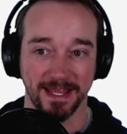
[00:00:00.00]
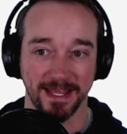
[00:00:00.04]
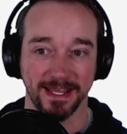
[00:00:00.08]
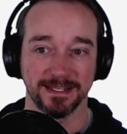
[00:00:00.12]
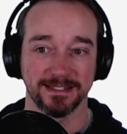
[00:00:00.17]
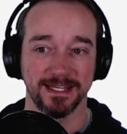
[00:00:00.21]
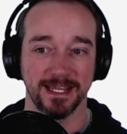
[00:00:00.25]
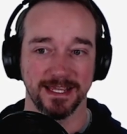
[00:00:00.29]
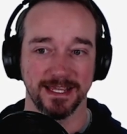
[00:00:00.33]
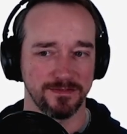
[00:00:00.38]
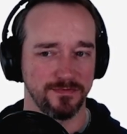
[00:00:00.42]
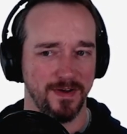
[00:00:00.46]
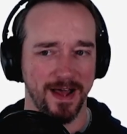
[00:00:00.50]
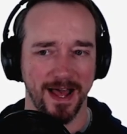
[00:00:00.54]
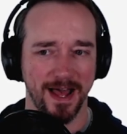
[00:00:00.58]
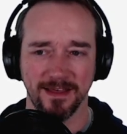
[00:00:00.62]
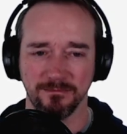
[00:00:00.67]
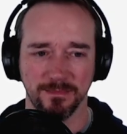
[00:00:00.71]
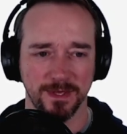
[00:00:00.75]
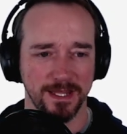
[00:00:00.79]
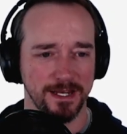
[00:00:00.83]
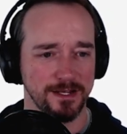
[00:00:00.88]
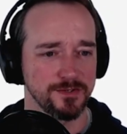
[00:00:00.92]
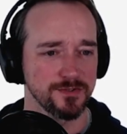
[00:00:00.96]
Like it takes
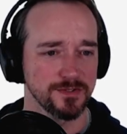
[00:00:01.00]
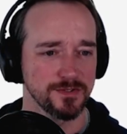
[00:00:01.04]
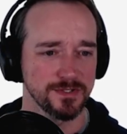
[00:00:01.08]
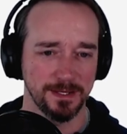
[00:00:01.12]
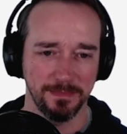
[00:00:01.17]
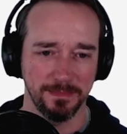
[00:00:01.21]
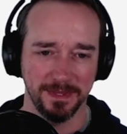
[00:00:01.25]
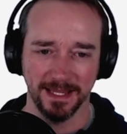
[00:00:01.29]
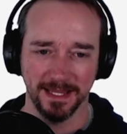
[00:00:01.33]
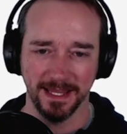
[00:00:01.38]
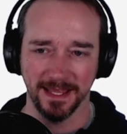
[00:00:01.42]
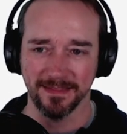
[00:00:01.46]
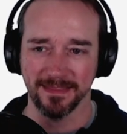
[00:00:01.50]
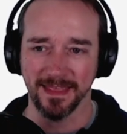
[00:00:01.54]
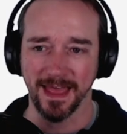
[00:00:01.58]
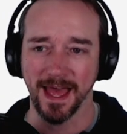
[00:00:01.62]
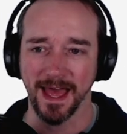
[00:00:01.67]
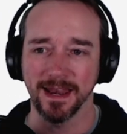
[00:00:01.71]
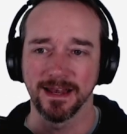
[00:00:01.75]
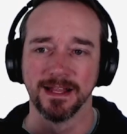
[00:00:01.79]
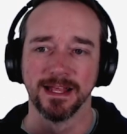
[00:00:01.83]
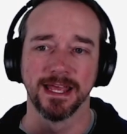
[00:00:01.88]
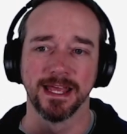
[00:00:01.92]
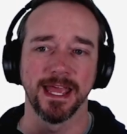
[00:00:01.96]
5 minutes or something like
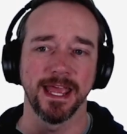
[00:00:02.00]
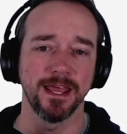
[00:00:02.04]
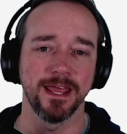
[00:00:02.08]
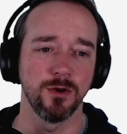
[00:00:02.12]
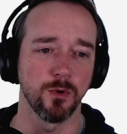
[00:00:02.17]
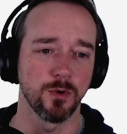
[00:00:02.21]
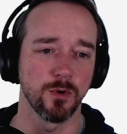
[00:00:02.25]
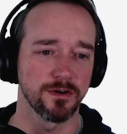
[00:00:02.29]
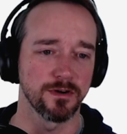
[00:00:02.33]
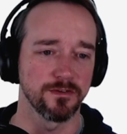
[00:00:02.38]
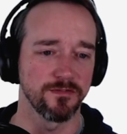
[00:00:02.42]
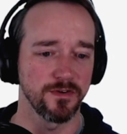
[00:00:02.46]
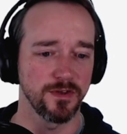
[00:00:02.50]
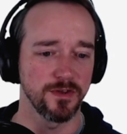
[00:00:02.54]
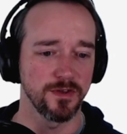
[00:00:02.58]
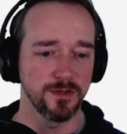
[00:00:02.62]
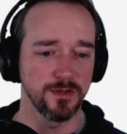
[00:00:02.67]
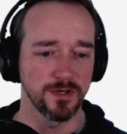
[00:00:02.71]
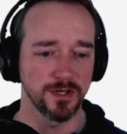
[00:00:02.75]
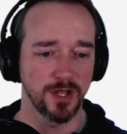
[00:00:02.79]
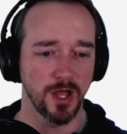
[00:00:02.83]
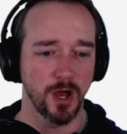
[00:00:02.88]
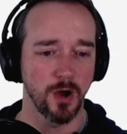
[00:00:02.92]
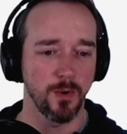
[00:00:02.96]
that in order for
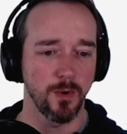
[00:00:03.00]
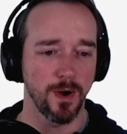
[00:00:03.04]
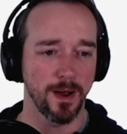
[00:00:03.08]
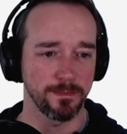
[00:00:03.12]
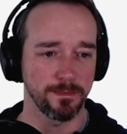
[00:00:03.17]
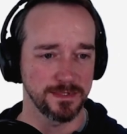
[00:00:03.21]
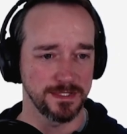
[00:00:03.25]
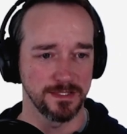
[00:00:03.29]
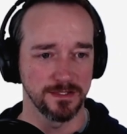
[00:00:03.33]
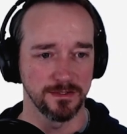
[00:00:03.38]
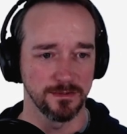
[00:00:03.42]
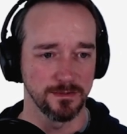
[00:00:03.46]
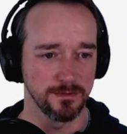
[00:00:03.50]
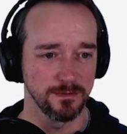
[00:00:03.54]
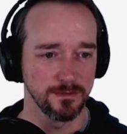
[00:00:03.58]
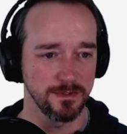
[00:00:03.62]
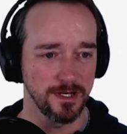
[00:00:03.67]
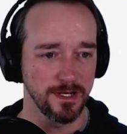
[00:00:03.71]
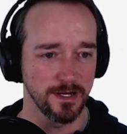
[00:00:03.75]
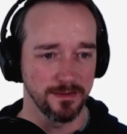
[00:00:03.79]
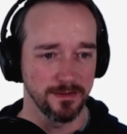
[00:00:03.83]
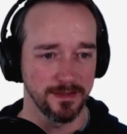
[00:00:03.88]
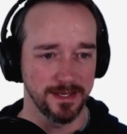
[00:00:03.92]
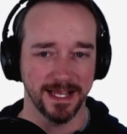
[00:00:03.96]
you to go up to,
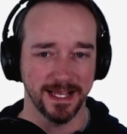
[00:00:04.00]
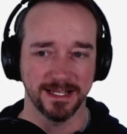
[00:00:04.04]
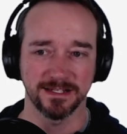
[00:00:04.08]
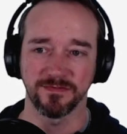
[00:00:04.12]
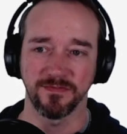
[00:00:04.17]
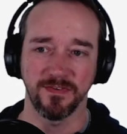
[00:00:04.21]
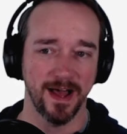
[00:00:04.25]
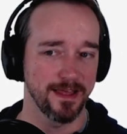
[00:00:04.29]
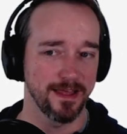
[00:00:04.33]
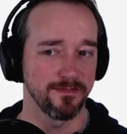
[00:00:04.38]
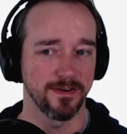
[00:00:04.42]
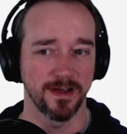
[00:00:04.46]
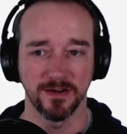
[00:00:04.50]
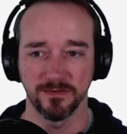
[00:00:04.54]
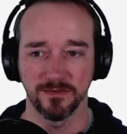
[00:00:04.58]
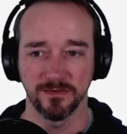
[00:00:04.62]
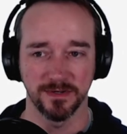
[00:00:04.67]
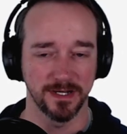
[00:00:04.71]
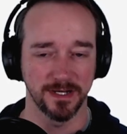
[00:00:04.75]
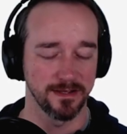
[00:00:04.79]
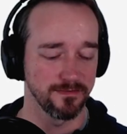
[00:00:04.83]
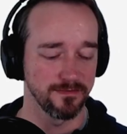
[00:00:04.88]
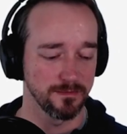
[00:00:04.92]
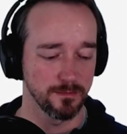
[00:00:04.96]
the next
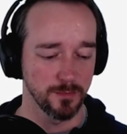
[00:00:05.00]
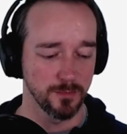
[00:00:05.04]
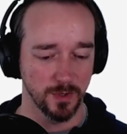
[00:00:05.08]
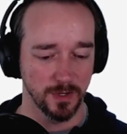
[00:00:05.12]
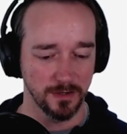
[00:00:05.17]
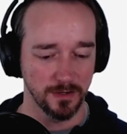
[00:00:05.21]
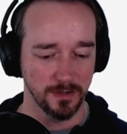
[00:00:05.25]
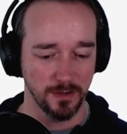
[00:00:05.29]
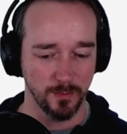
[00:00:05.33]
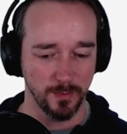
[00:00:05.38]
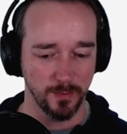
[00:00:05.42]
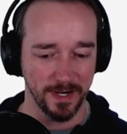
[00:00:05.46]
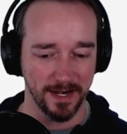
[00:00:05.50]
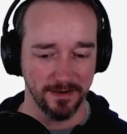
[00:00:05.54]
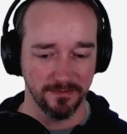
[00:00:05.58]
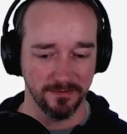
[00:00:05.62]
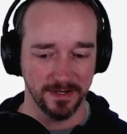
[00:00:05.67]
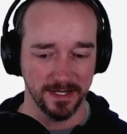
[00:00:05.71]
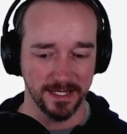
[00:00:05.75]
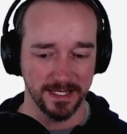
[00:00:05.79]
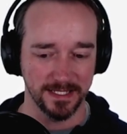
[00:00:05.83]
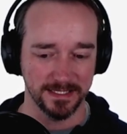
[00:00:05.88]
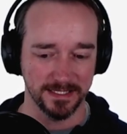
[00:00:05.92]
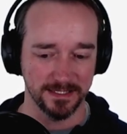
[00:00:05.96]
500 of them or
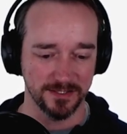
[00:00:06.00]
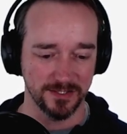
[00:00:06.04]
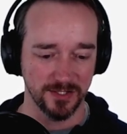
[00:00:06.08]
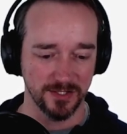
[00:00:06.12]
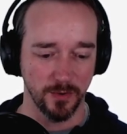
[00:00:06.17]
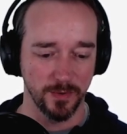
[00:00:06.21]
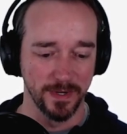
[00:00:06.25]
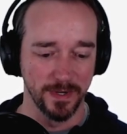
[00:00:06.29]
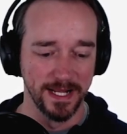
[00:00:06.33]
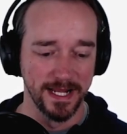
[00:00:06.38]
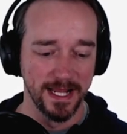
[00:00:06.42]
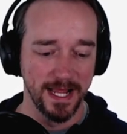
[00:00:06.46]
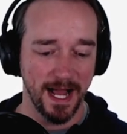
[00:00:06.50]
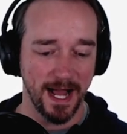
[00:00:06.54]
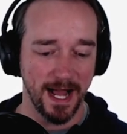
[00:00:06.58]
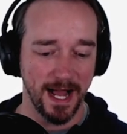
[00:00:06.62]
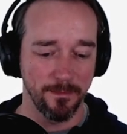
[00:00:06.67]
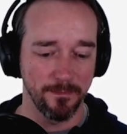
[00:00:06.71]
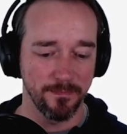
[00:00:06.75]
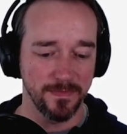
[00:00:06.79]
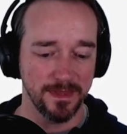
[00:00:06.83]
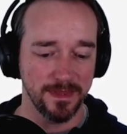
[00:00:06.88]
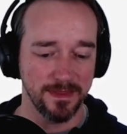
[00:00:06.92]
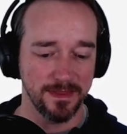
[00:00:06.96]
whatever it is. And so
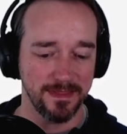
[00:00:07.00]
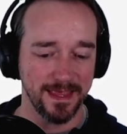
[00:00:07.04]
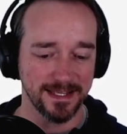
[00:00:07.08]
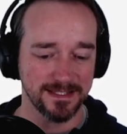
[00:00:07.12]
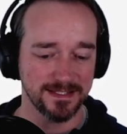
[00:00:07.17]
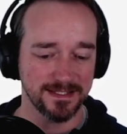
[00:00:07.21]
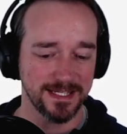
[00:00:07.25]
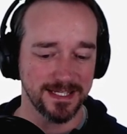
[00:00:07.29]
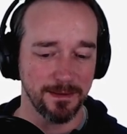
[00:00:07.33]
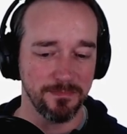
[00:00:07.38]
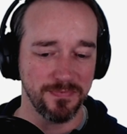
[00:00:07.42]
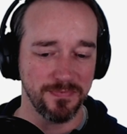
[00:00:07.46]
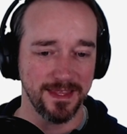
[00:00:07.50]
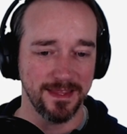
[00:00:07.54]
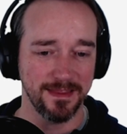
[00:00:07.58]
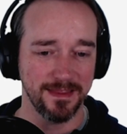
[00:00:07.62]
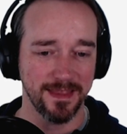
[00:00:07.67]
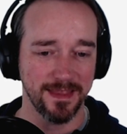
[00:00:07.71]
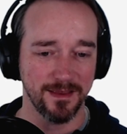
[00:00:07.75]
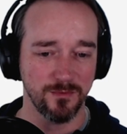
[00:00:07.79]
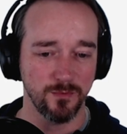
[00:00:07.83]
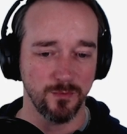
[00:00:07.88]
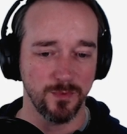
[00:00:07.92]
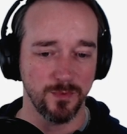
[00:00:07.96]
that's something
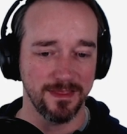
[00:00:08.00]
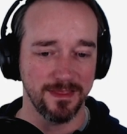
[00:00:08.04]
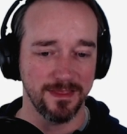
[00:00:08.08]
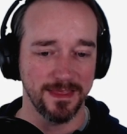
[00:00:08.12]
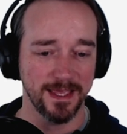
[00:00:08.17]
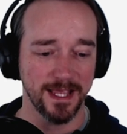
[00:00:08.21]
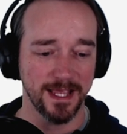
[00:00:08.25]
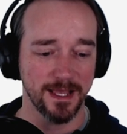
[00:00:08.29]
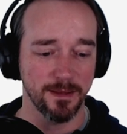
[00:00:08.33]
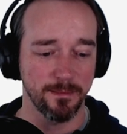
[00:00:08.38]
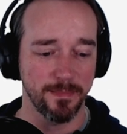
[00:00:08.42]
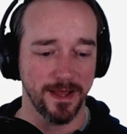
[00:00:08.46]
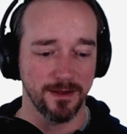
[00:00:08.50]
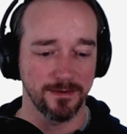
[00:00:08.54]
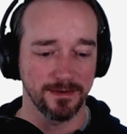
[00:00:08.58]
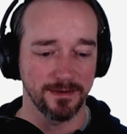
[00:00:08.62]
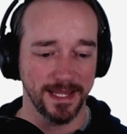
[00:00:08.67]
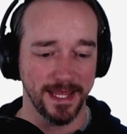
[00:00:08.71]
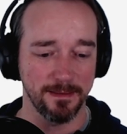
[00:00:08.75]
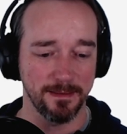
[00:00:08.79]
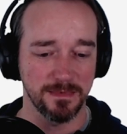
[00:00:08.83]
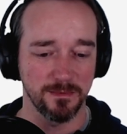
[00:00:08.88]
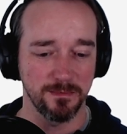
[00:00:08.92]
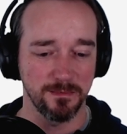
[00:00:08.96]
that we think about
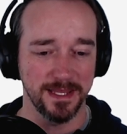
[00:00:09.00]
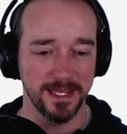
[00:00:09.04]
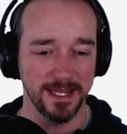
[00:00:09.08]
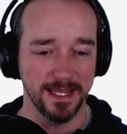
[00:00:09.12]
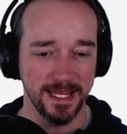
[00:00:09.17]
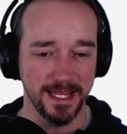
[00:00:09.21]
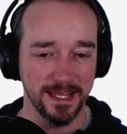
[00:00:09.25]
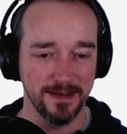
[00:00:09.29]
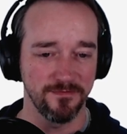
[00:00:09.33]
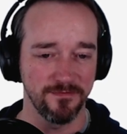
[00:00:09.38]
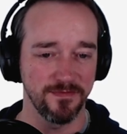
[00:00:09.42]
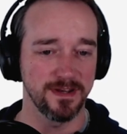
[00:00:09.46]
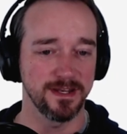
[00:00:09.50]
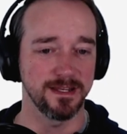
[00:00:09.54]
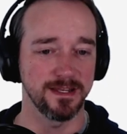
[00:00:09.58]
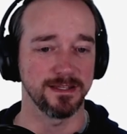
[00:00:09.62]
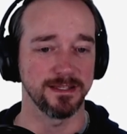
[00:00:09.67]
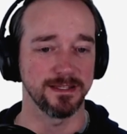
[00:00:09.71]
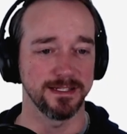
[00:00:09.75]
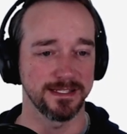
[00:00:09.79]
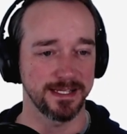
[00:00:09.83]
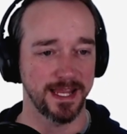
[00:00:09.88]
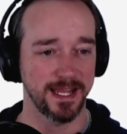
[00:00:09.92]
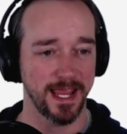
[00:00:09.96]
Lambda being
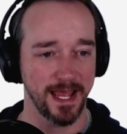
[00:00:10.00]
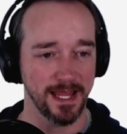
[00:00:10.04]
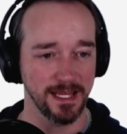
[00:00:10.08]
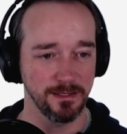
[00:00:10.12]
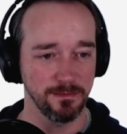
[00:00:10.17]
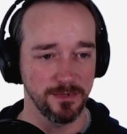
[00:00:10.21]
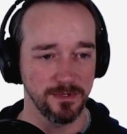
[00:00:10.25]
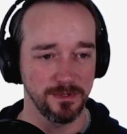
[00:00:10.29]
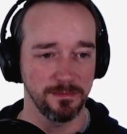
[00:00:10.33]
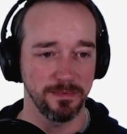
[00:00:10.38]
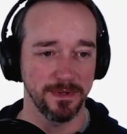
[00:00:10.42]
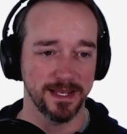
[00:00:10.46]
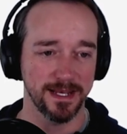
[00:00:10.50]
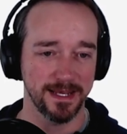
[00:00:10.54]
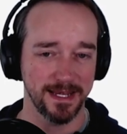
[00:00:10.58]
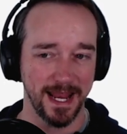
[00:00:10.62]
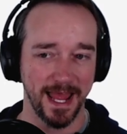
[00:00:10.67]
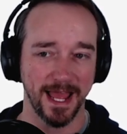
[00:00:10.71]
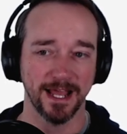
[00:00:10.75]
infinitely scalable, but in